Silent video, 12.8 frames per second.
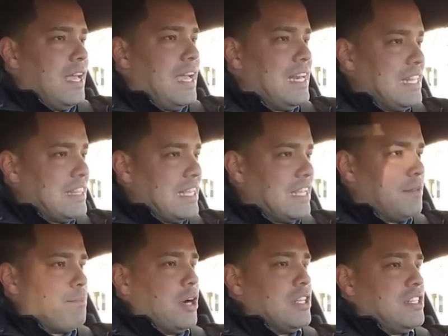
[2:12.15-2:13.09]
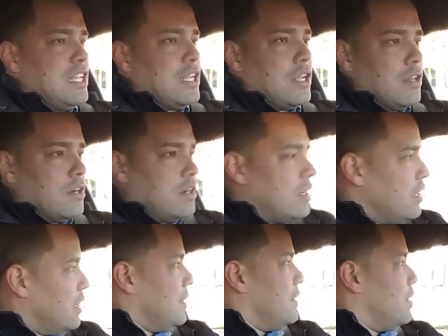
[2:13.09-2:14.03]
anything in particular.
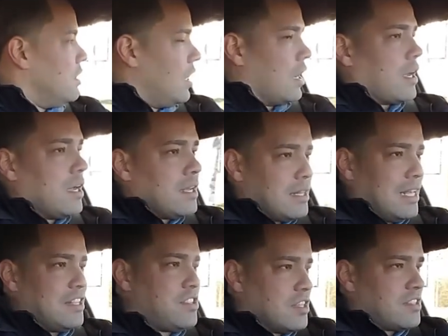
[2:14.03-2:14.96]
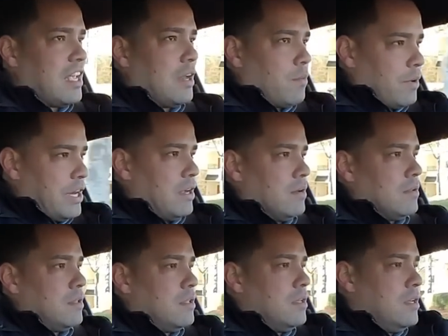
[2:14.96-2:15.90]
Look, let's just get real.